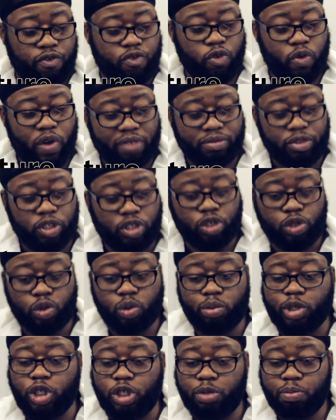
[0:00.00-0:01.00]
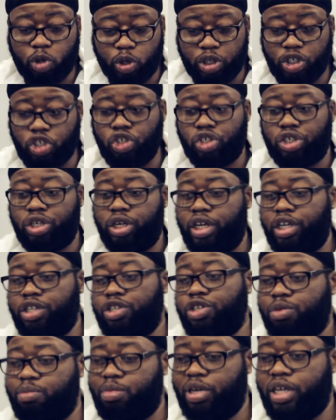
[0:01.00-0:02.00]
If you have too much moisture in
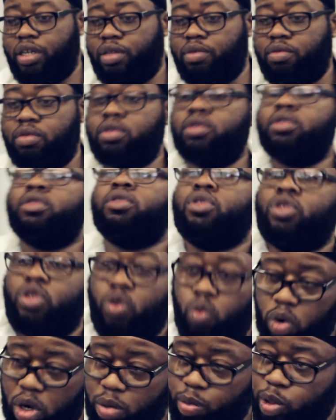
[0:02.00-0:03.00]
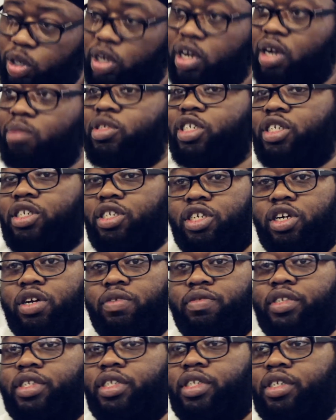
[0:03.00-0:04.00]
your bin, the worms will come to the
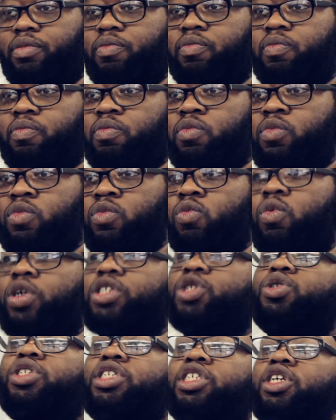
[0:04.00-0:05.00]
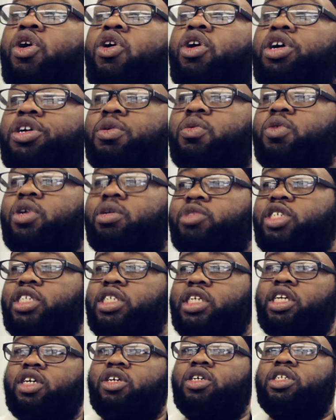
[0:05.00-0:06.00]
surface. When you see all your worms
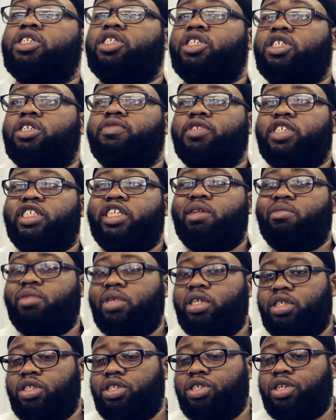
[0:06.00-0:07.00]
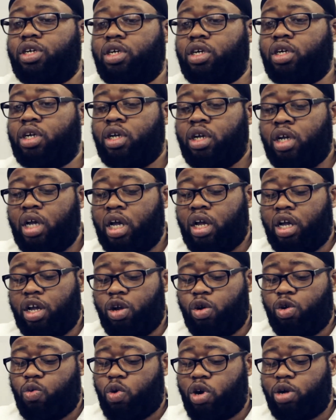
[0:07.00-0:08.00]
sitting on the surface, that means your
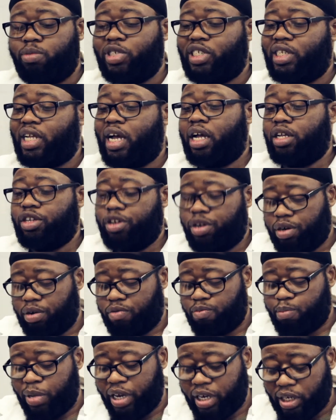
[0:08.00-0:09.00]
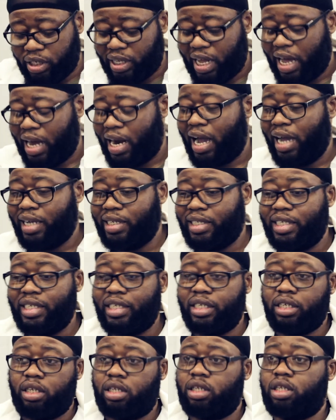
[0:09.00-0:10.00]
bin is not
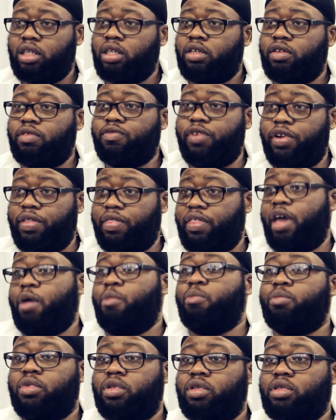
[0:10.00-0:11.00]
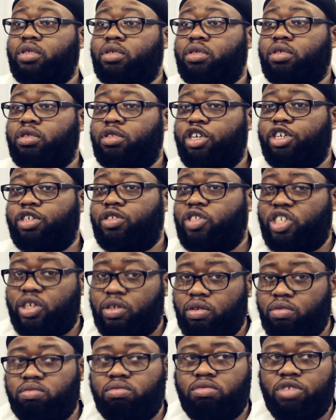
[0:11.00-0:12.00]
ideal for them.
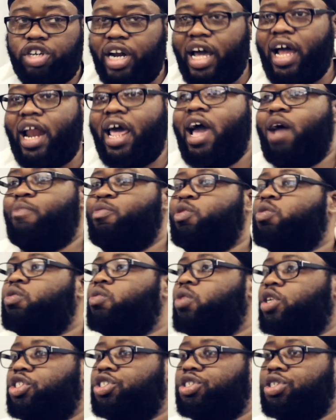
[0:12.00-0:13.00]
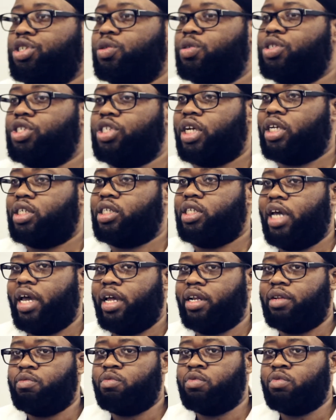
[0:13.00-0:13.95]
They're not happy with what you're doing just yet.